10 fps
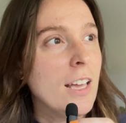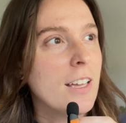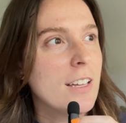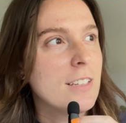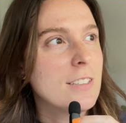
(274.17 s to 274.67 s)

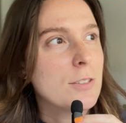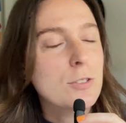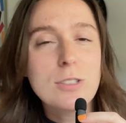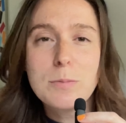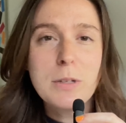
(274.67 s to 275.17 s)
And
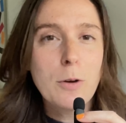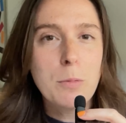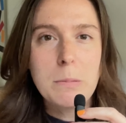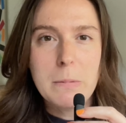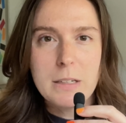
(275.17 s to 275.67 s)
just be
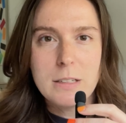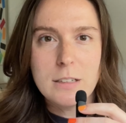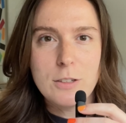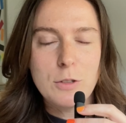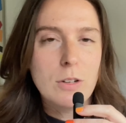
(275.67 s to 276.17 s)
open
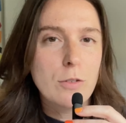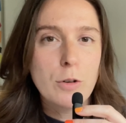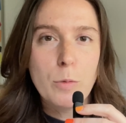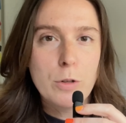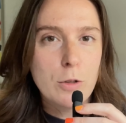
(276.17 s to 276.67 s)
minded. You never
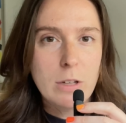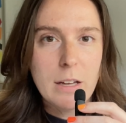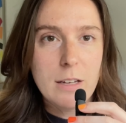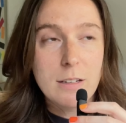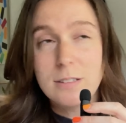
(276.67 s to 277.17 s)
know what you'll
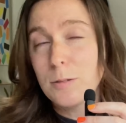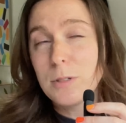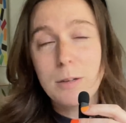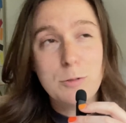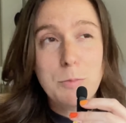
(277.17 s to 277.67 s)
get.
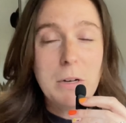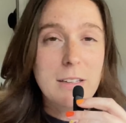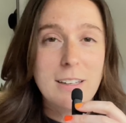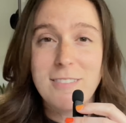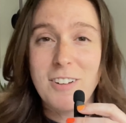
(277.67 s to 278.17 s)
Sometimes you might
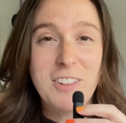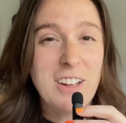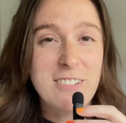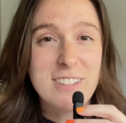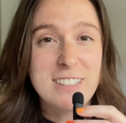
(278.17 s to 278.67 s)
get a
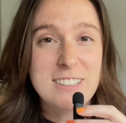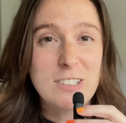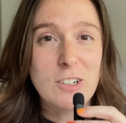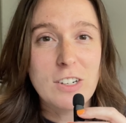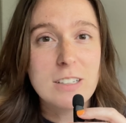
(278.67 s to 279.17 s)
lot of things that
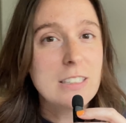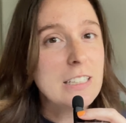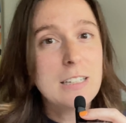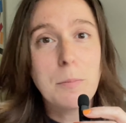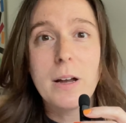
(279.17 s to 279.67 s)
are ugly
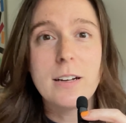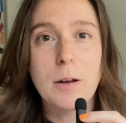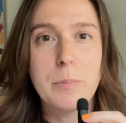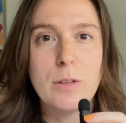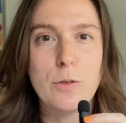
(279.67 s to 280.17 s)
and it might
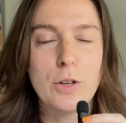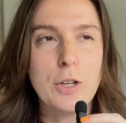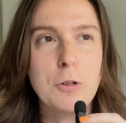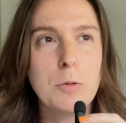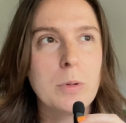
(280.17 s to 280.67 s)
not be for
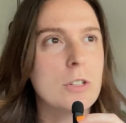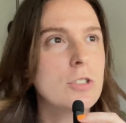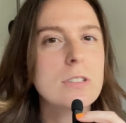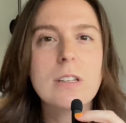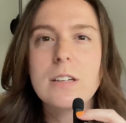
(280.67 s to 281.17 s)
you, but
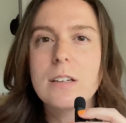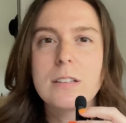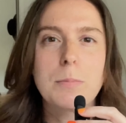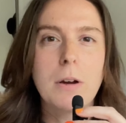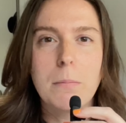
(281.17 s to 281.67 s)
just like
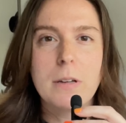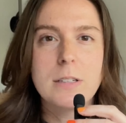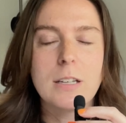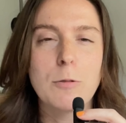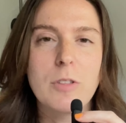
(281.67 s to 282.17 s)

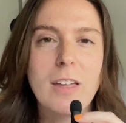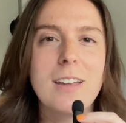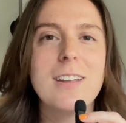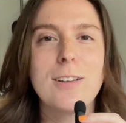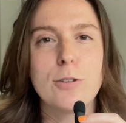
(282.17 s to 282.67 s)
experimenting with
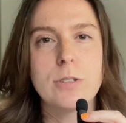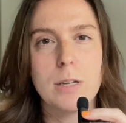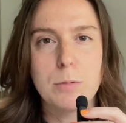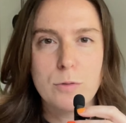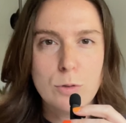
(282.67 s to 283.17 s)
any other
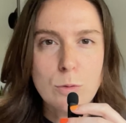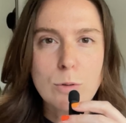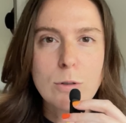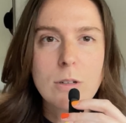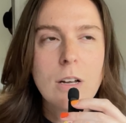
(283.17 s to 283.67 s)
type of
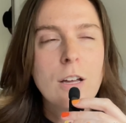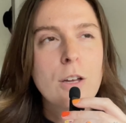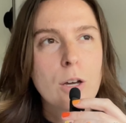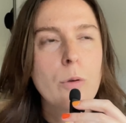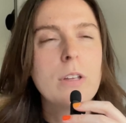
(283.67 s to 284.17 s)
tool,
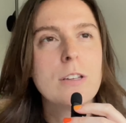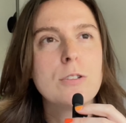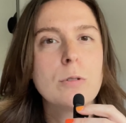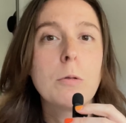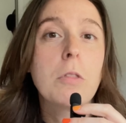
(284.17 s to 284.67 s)
going
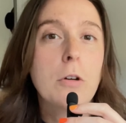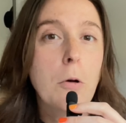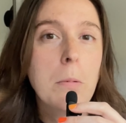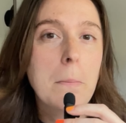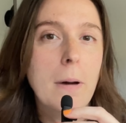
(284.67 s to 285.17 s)
into it with an
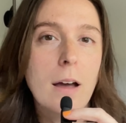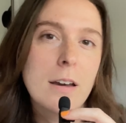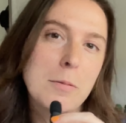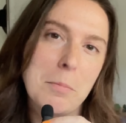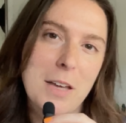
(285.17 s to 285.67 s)
open
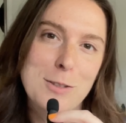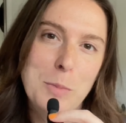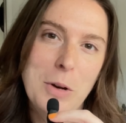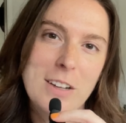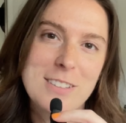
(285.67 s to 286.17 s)
mind may
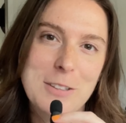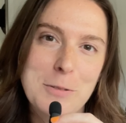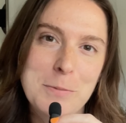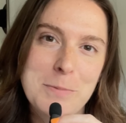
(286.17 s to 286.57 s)
surprise you.